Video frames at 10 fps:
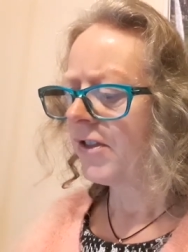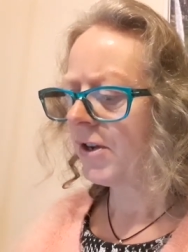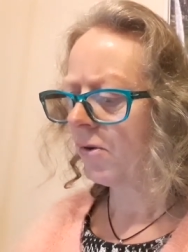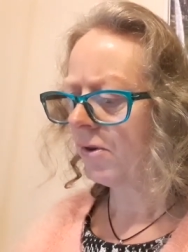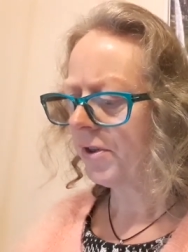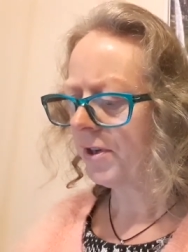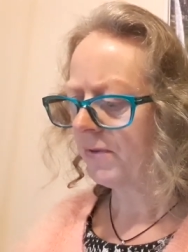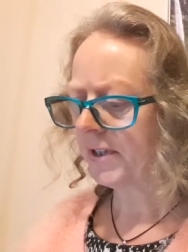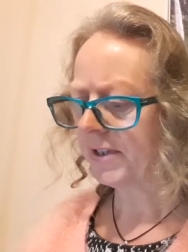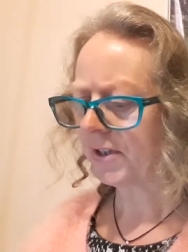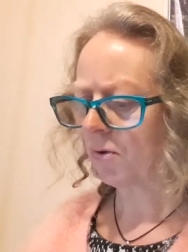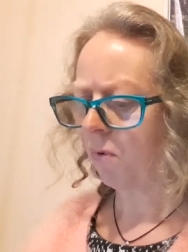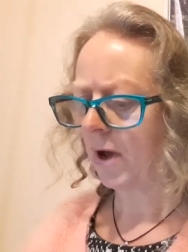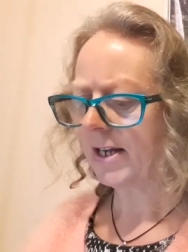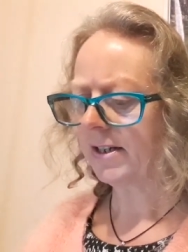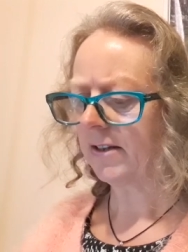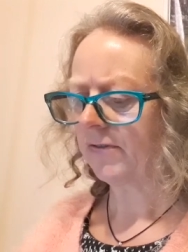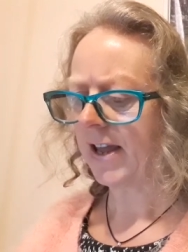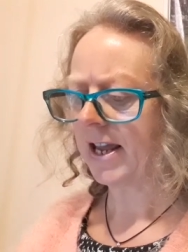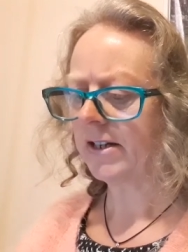The author is quite a
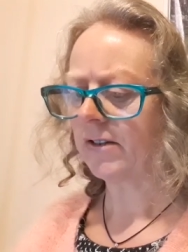fan